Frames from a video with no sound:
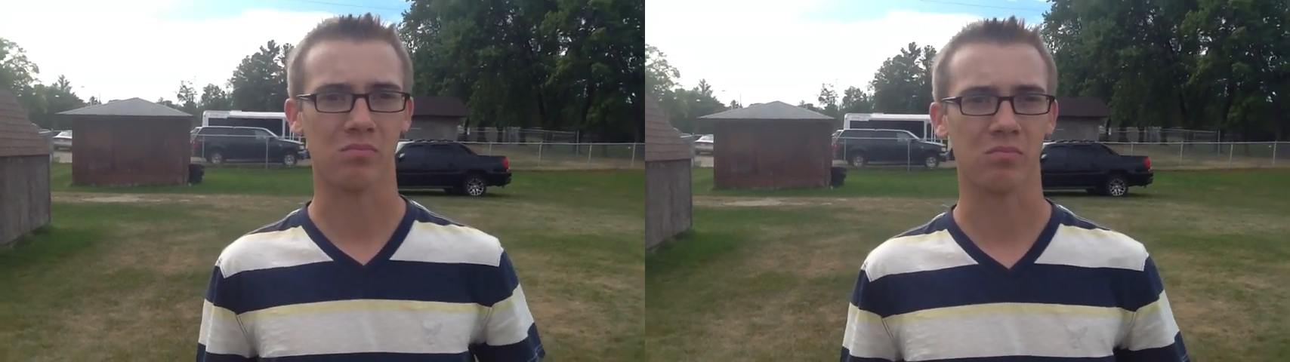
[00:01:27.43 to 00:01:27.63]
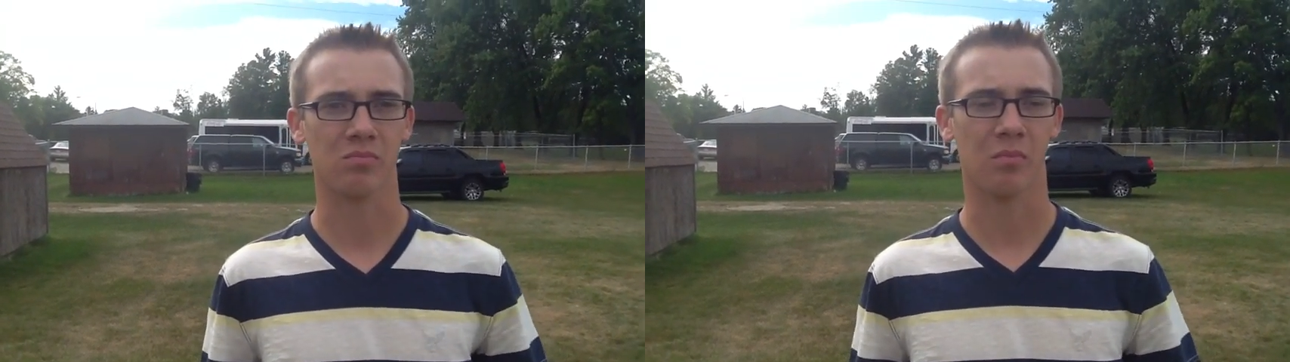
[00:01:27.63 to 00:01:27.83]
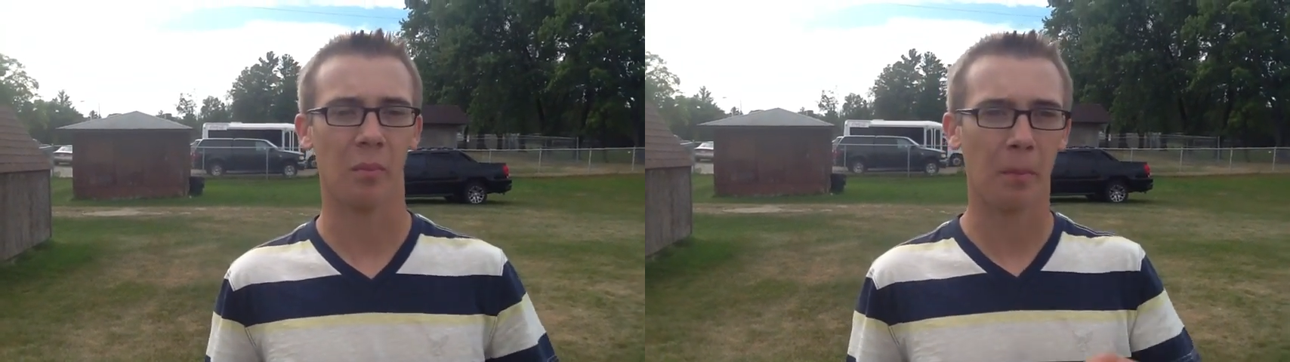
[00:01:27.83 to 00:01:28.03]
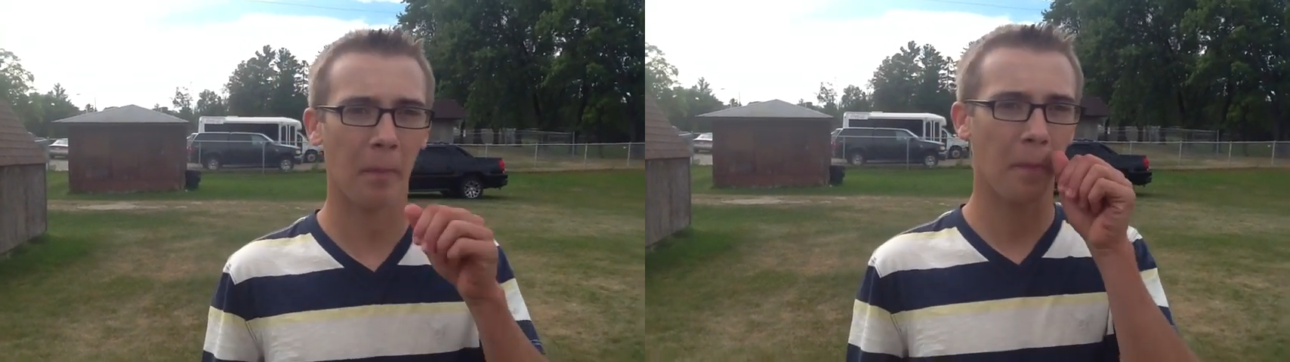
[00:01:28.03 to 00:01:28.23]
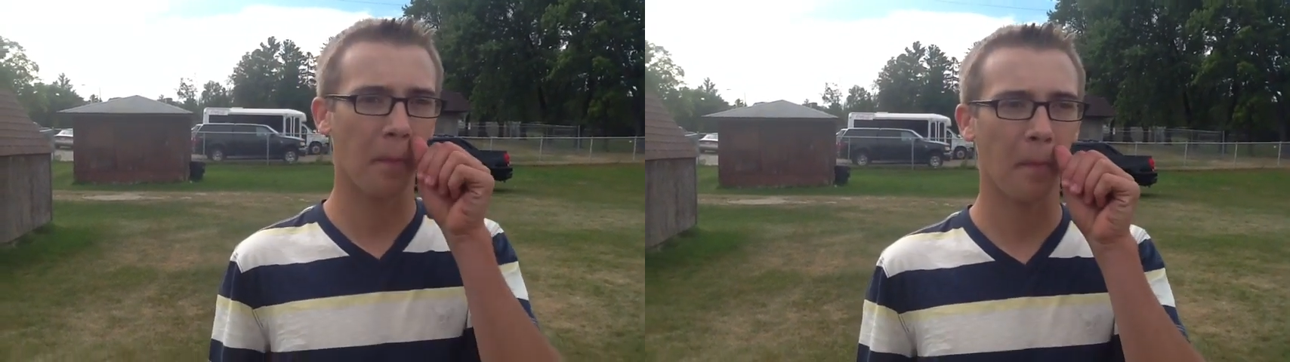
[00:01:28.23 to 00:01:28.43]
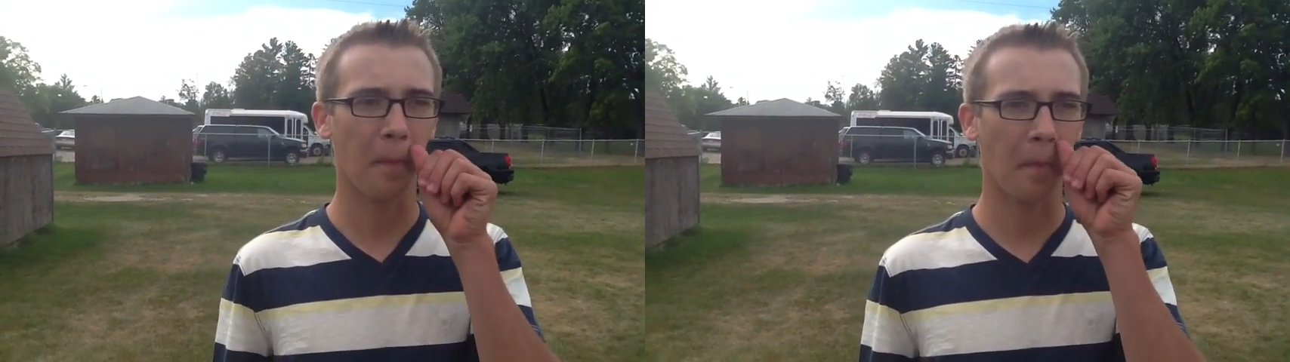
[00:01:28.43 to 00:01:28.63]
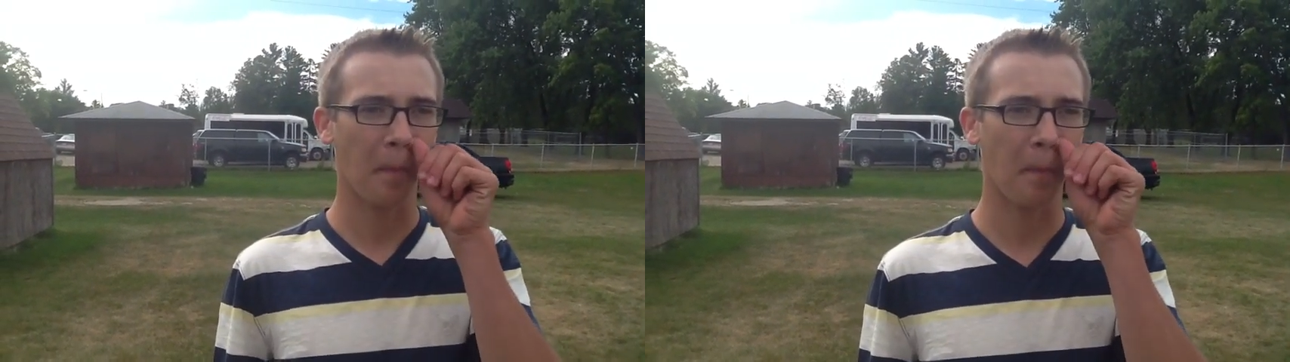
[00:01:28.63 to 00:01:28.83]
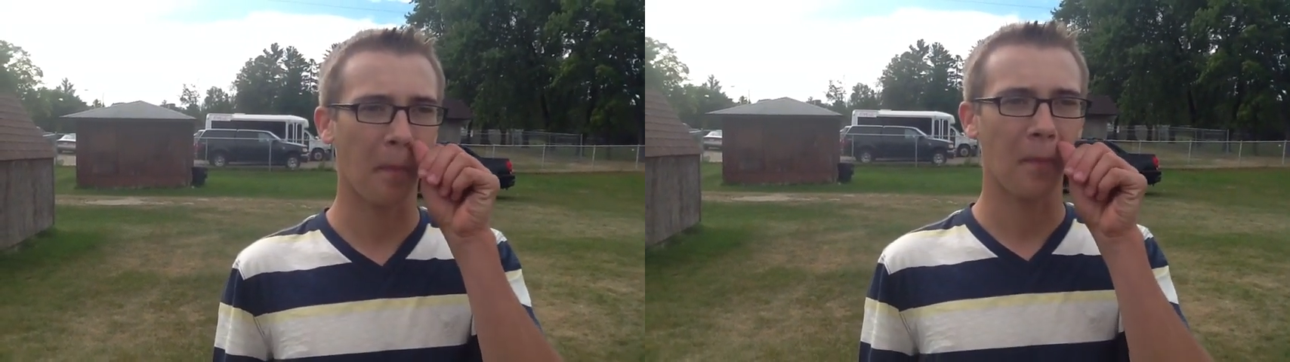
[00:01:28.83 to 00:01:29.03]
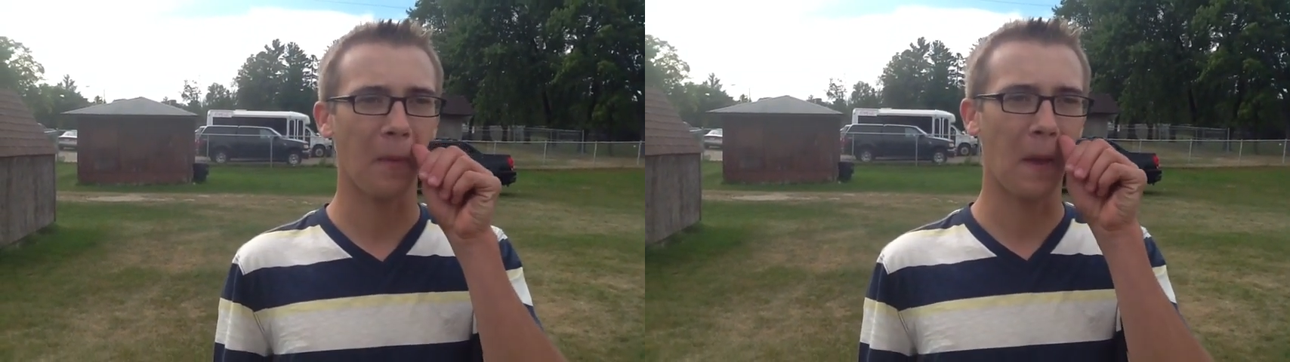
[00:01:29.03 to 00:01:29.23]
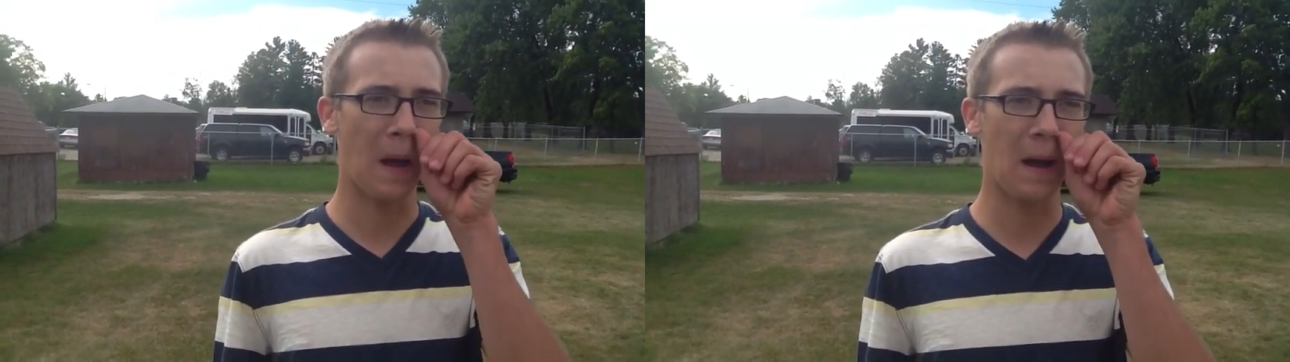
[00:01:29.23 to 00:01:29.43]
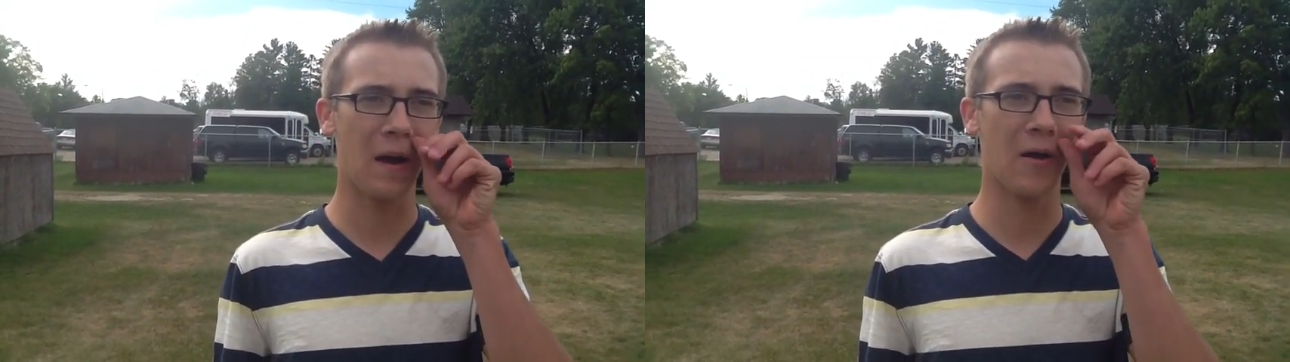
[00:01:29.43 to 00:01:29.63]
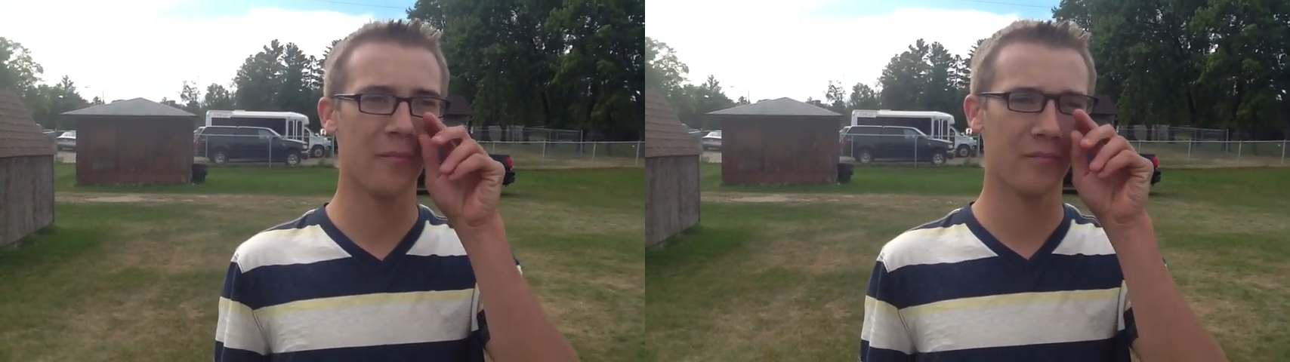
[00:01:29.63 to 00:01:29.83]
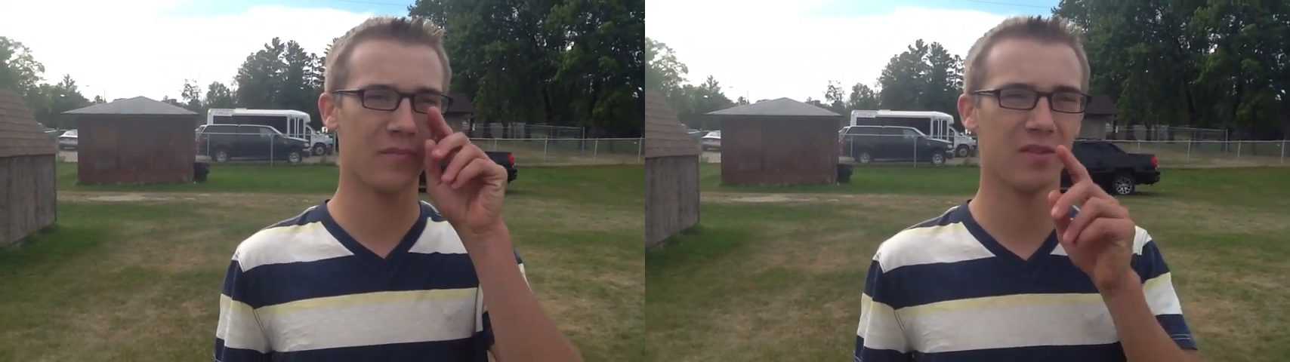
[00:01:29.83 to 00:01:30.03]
What would you get and why would you get it? Um,